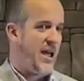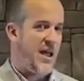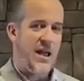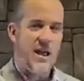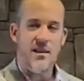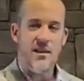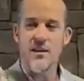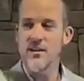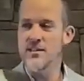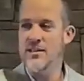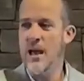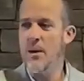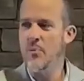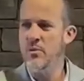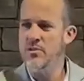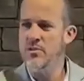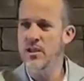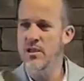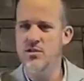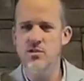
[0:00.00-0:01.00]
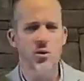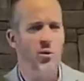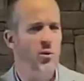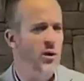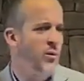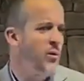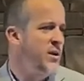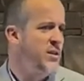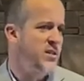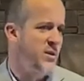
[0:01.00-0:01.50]
And the disciples say, So
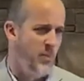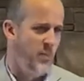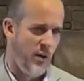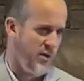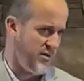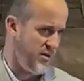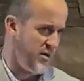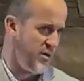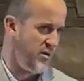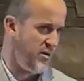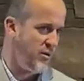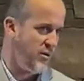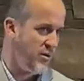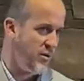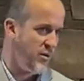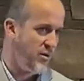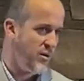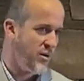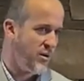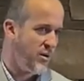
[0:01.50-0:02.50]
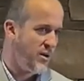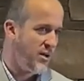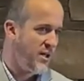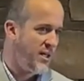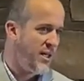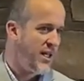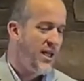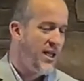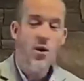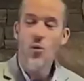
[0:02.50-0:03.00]
what are we supposed to do?
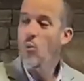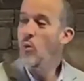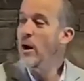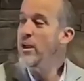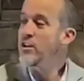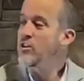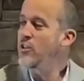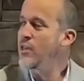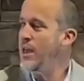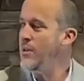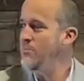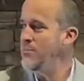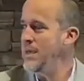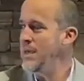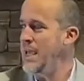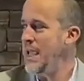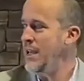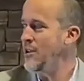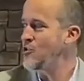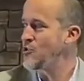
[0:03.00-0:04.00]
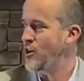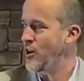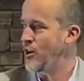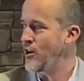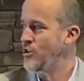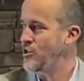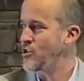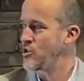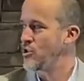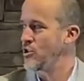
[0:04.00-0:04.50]
What do they mean,
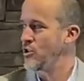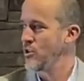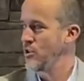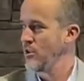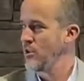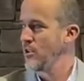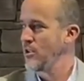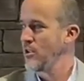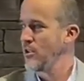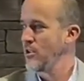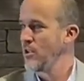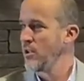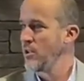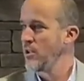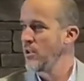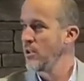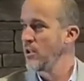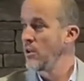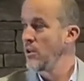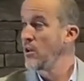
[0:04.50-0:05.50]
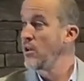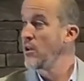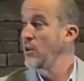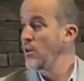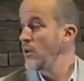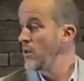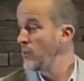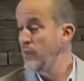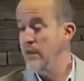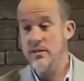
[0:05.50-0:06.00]
church?
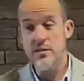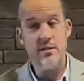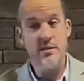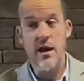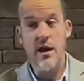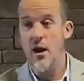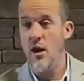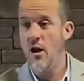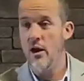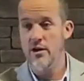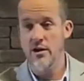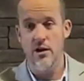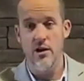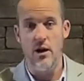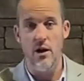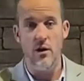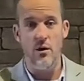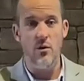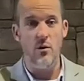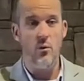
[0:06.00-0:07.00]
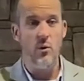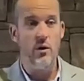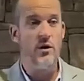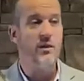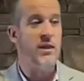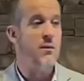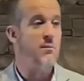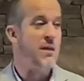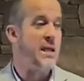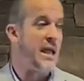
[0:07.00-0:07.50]
This is not hard to know. What do
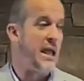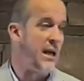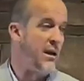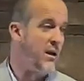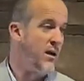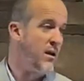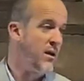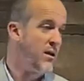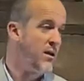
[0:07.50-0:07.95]
they mean?